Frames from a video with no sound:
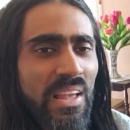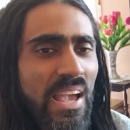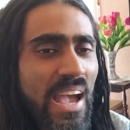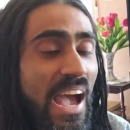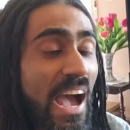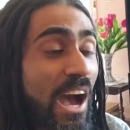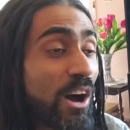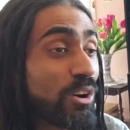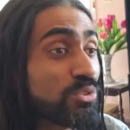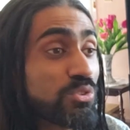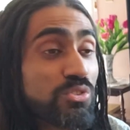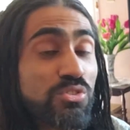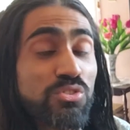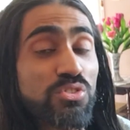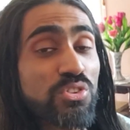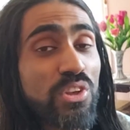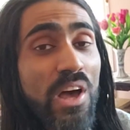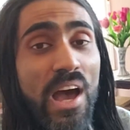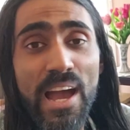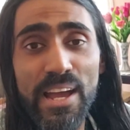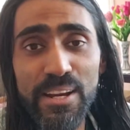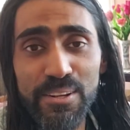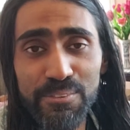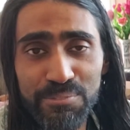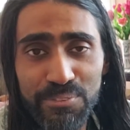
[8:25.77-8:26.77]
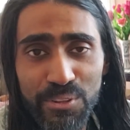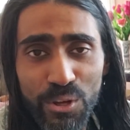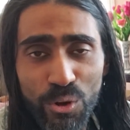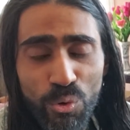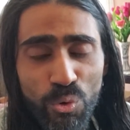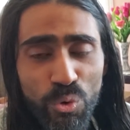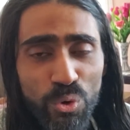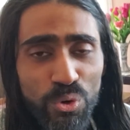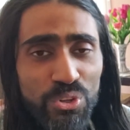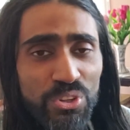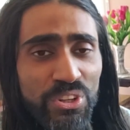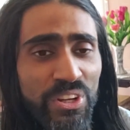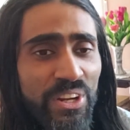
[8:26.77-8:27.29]
outside of the
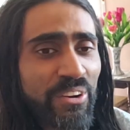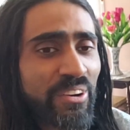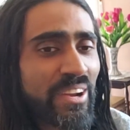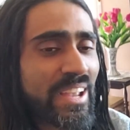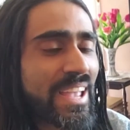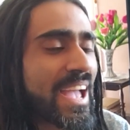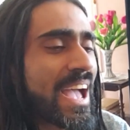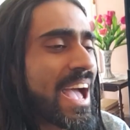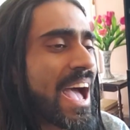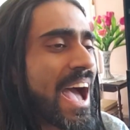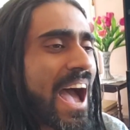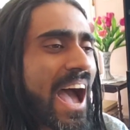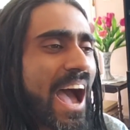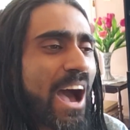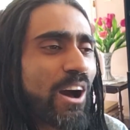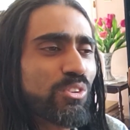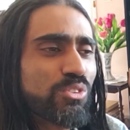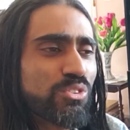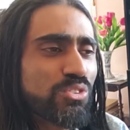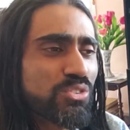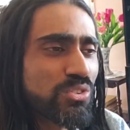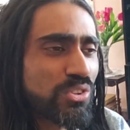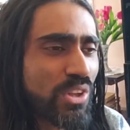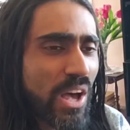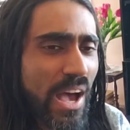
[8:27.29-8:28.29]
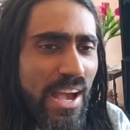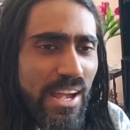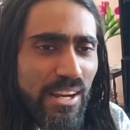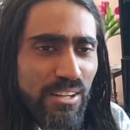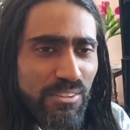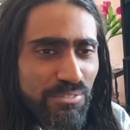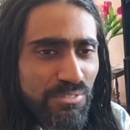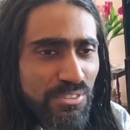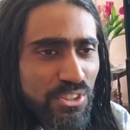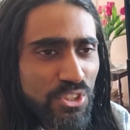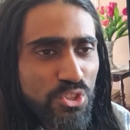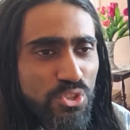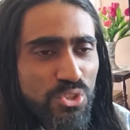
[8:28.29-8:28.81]
ordinary, outside
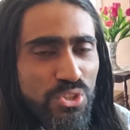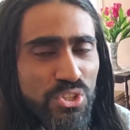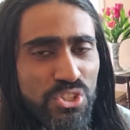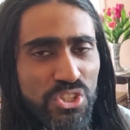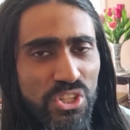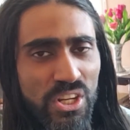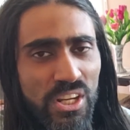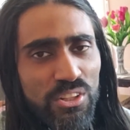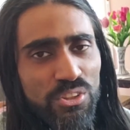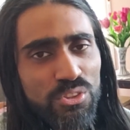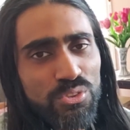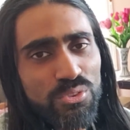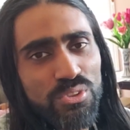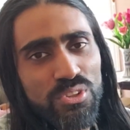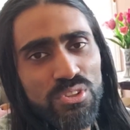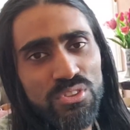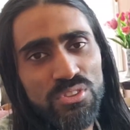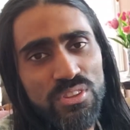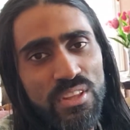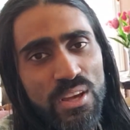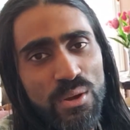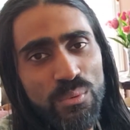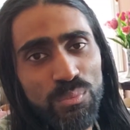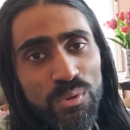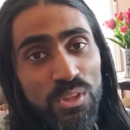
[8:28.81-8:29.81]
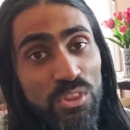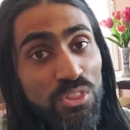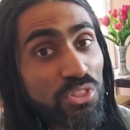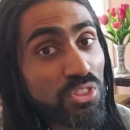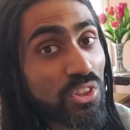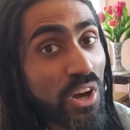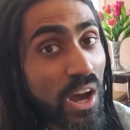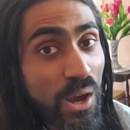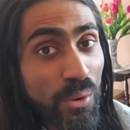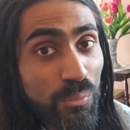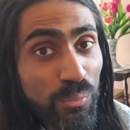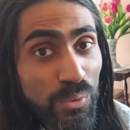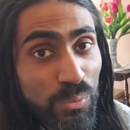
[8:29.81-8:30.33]
of the trajectories that we
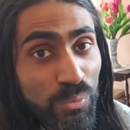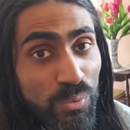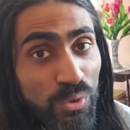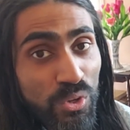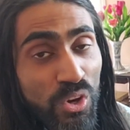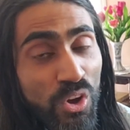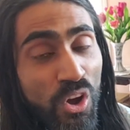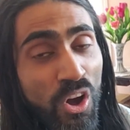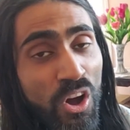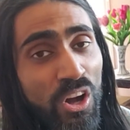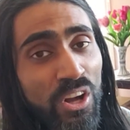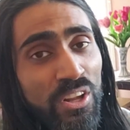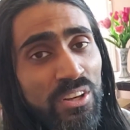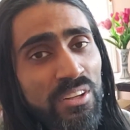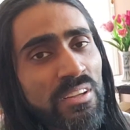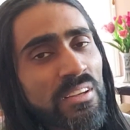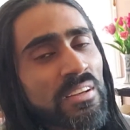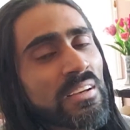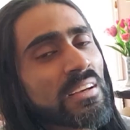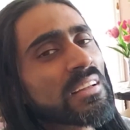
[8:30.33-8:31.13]
thought we were on.